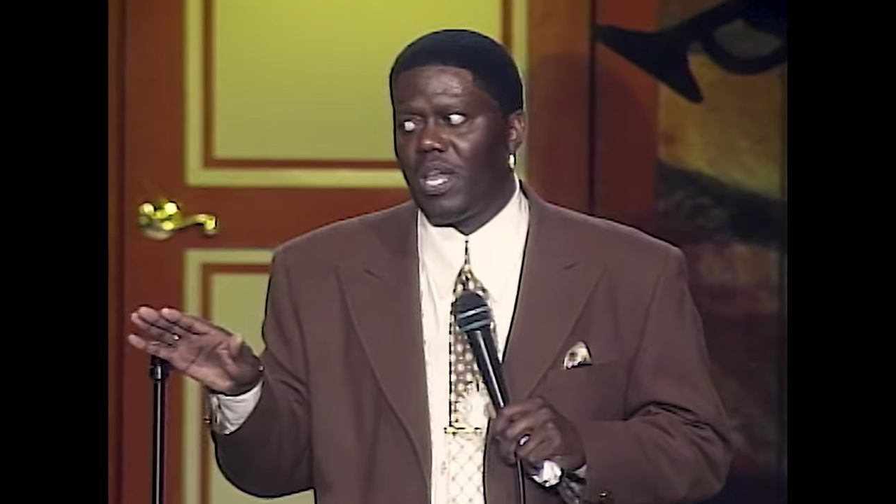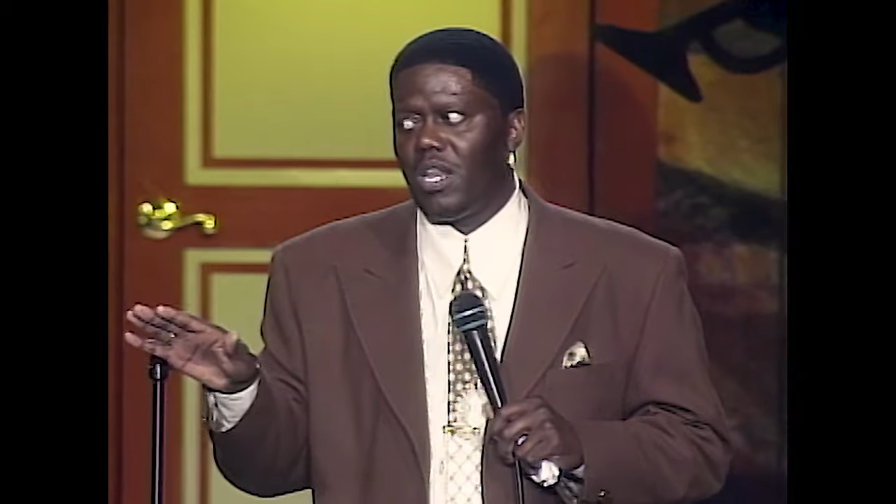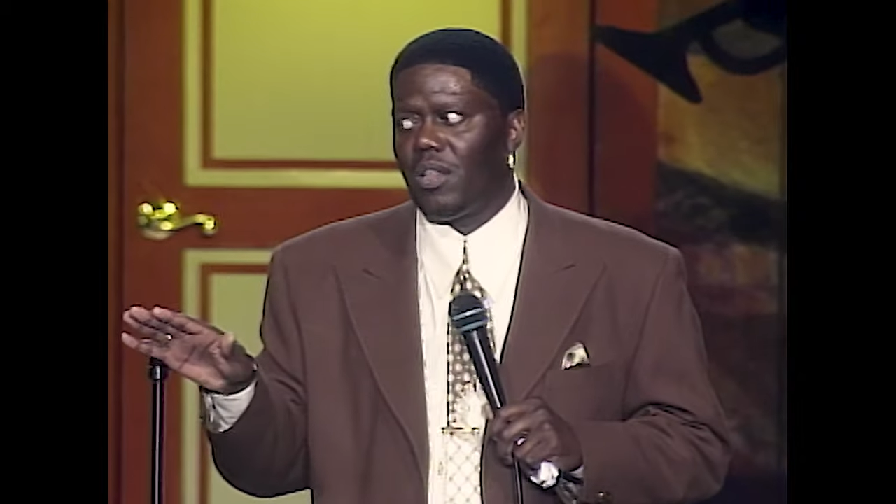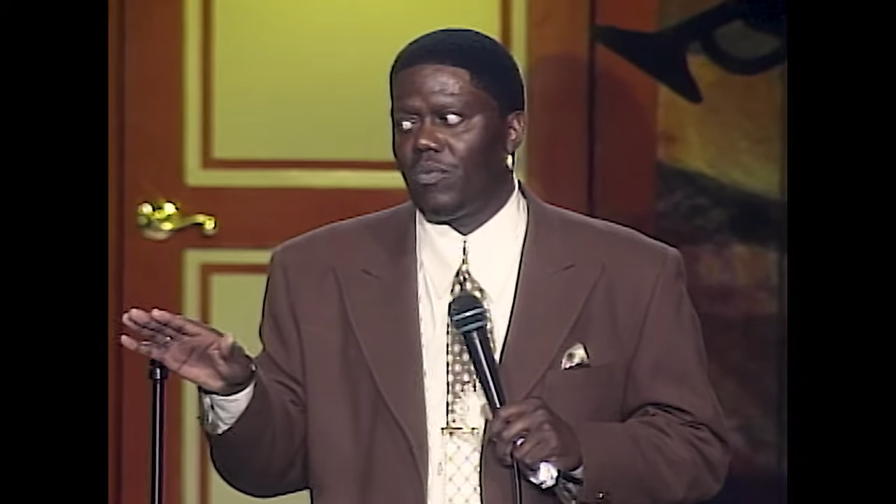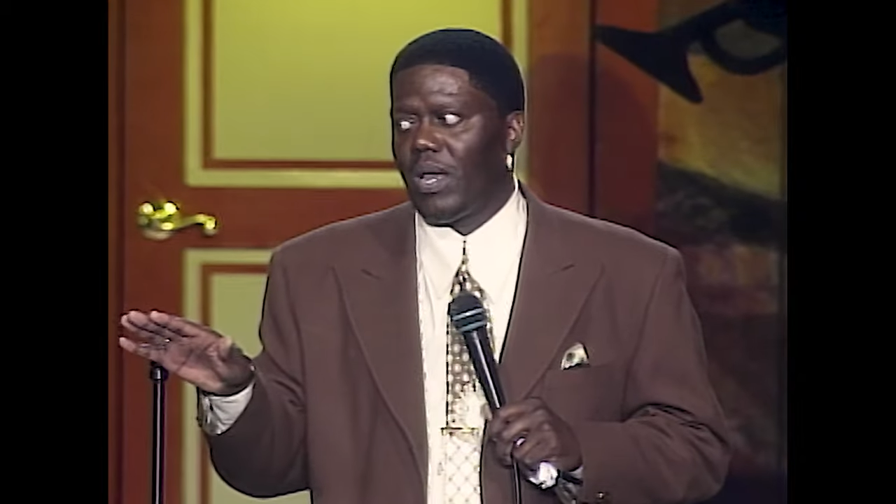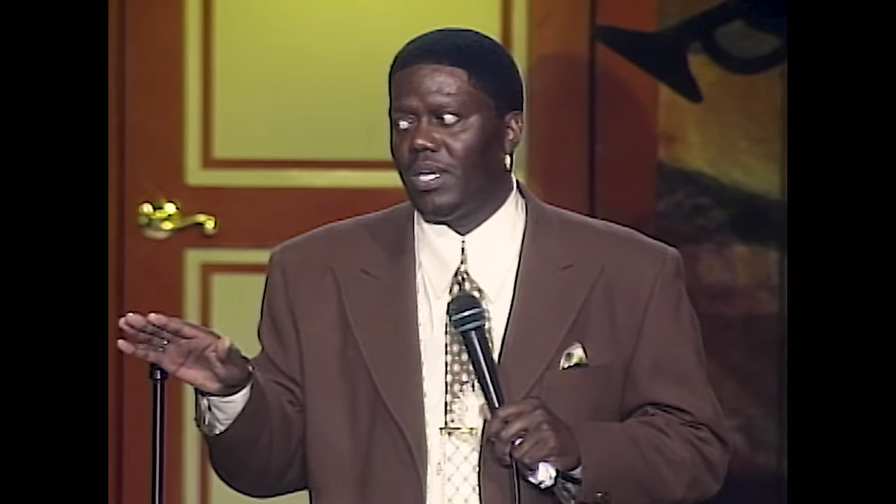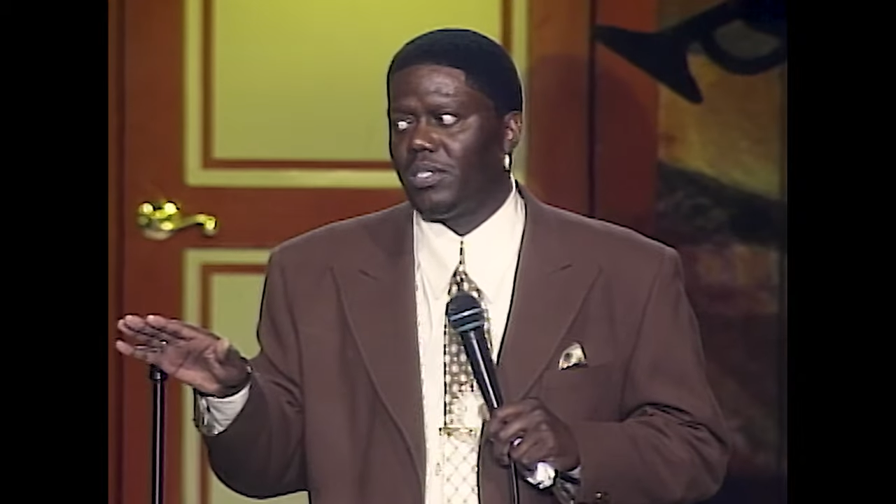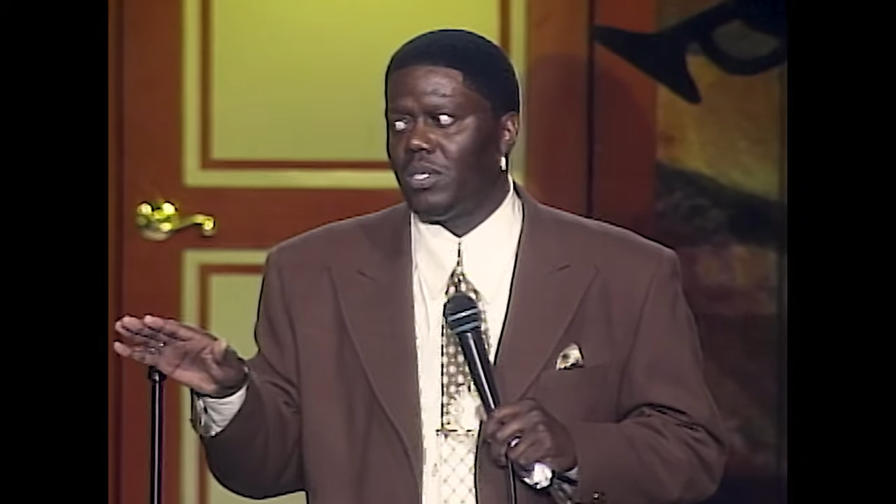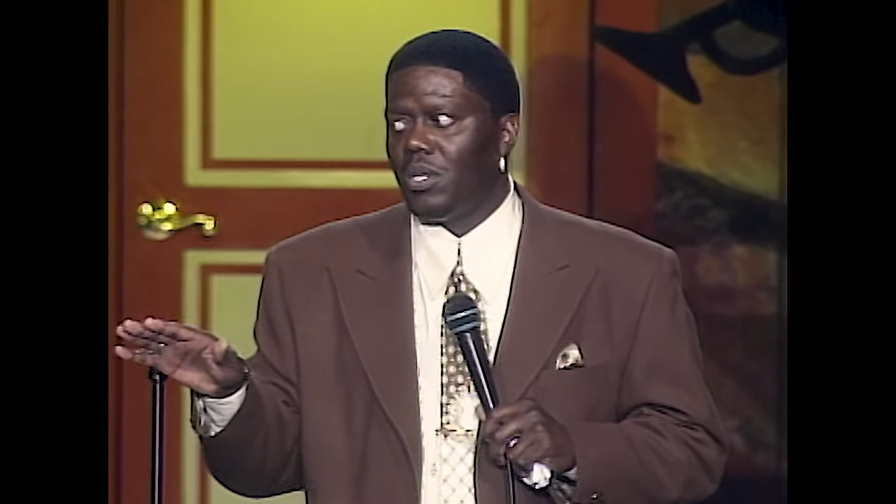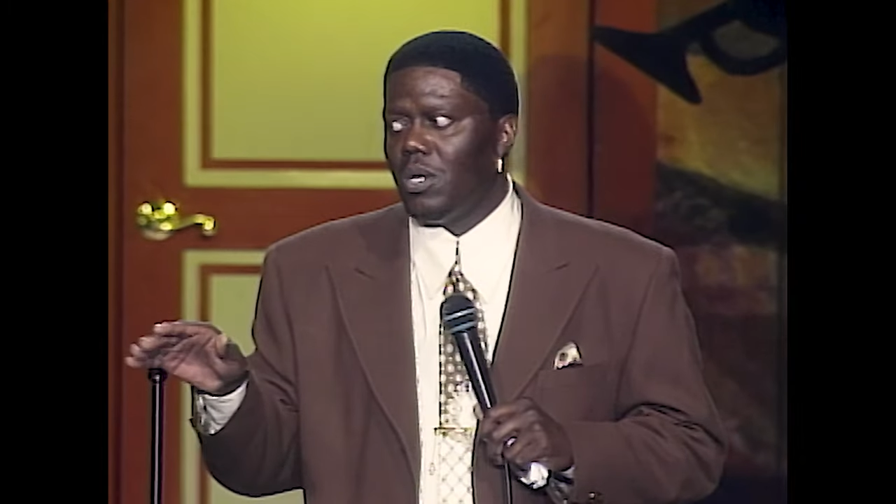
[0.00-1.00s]
any other race,
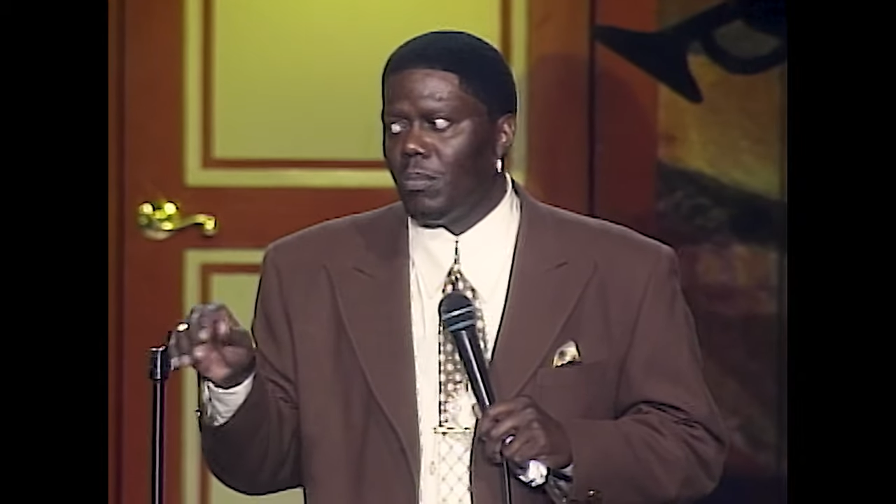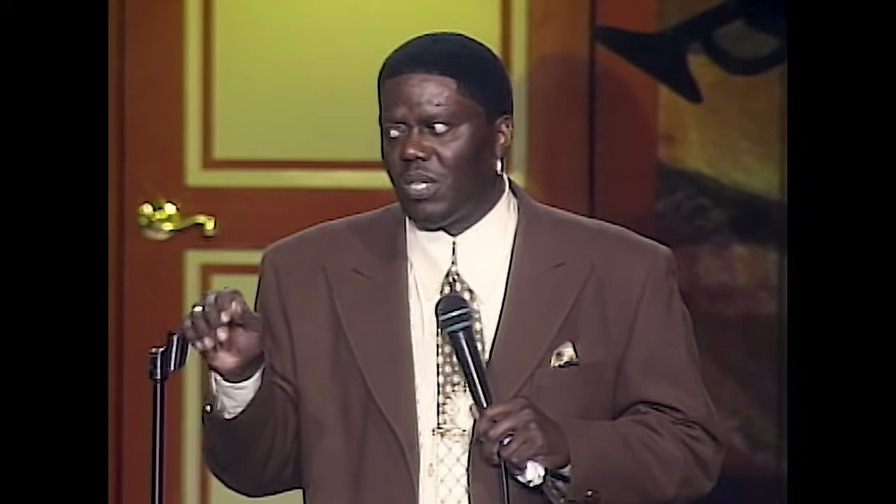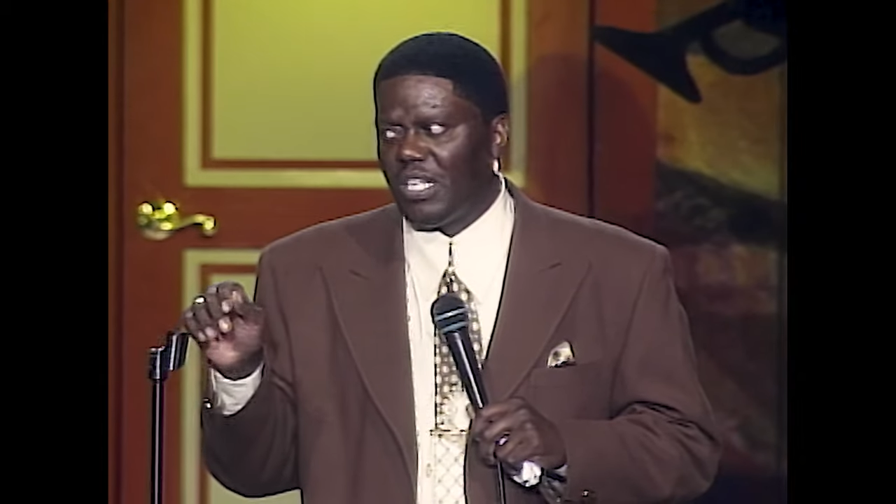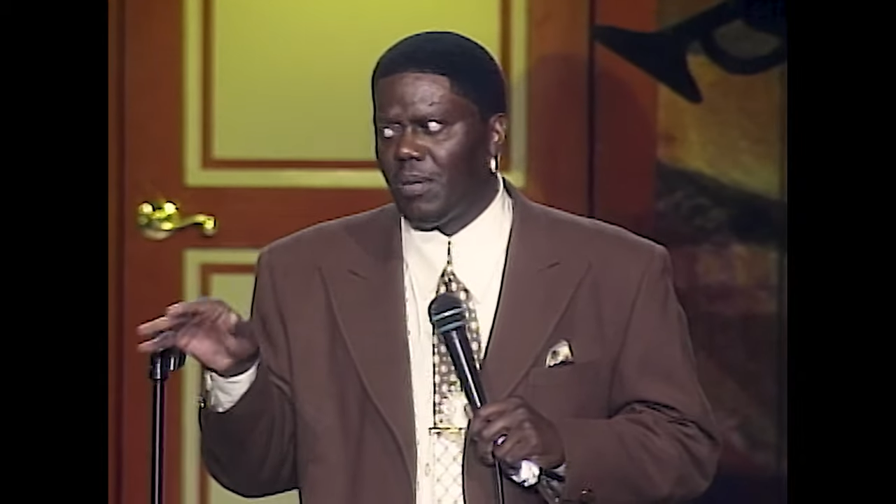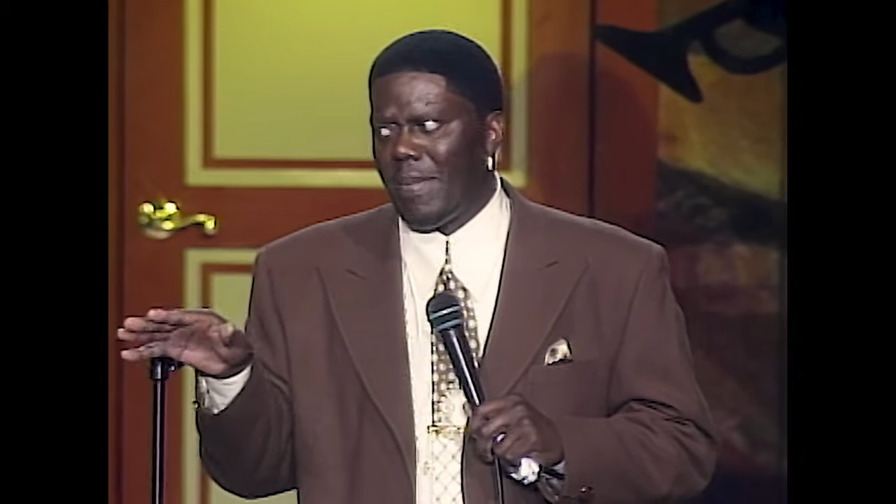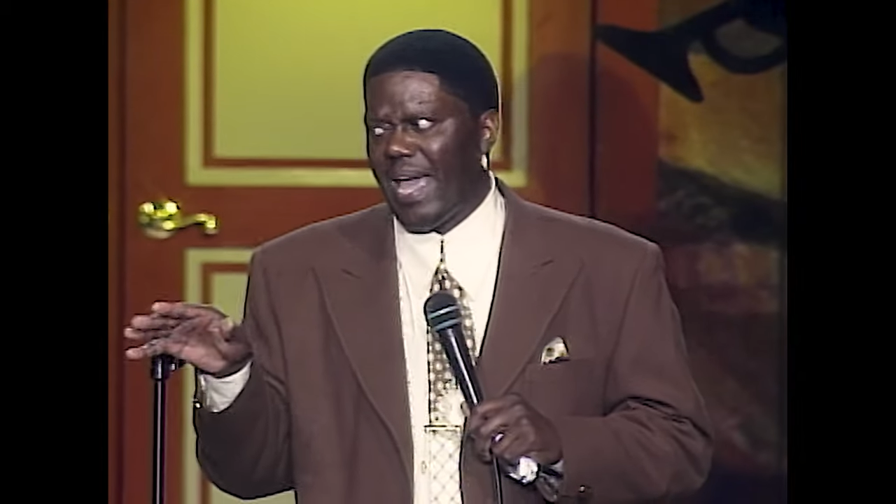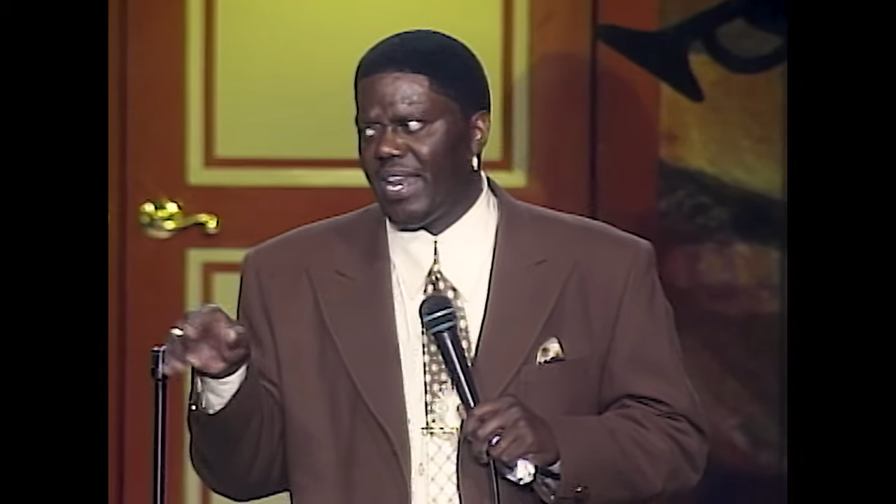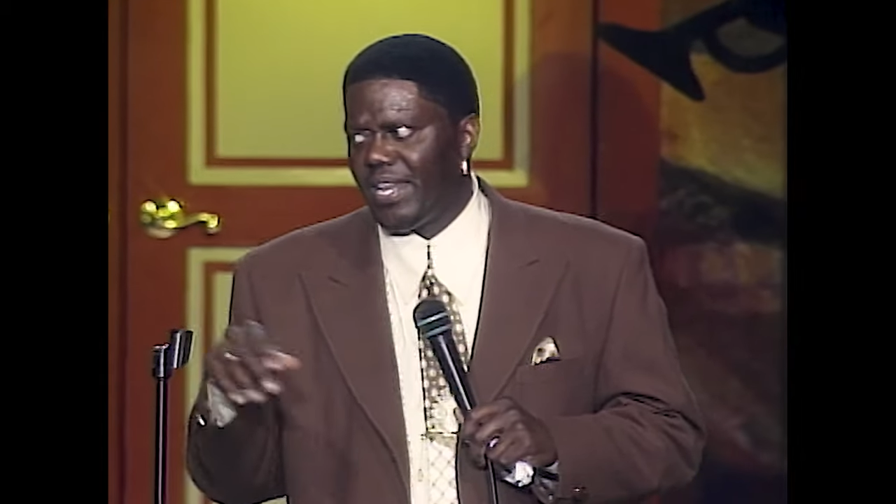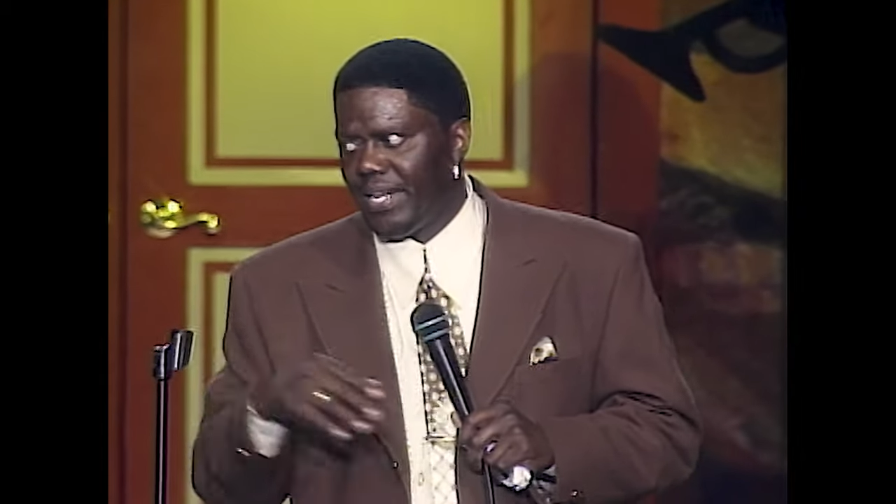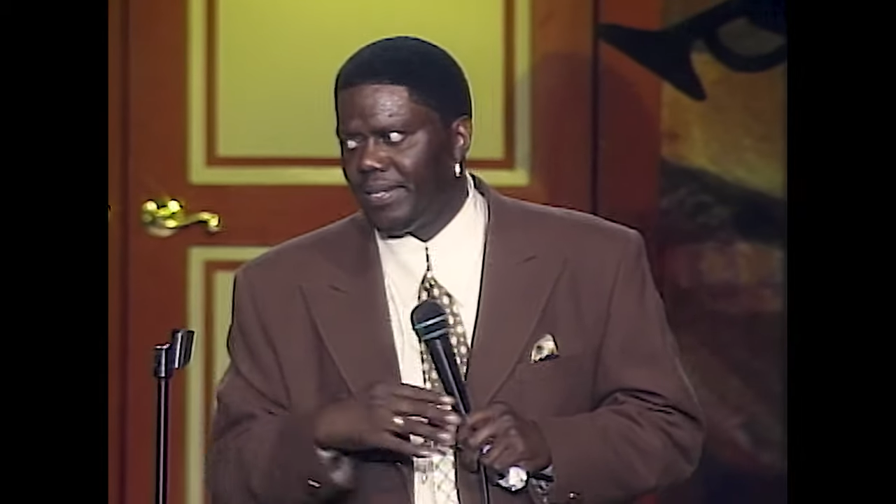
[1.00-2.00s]
but they demand
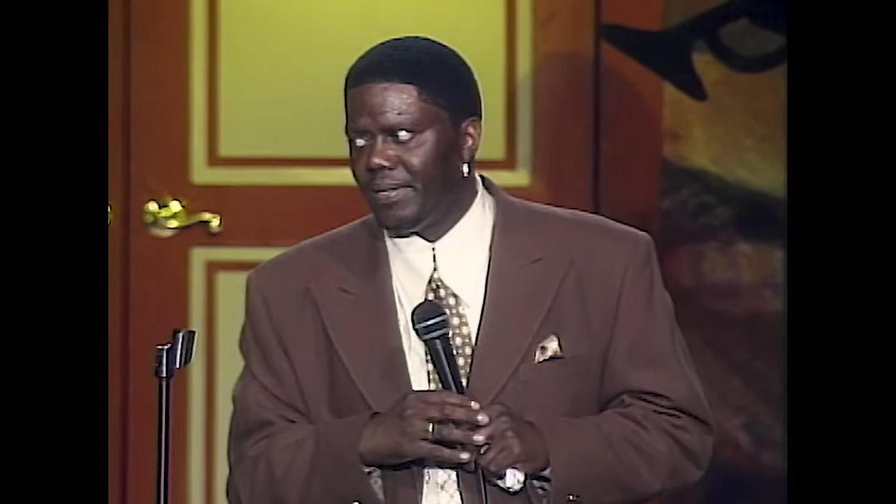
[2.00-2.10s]
it.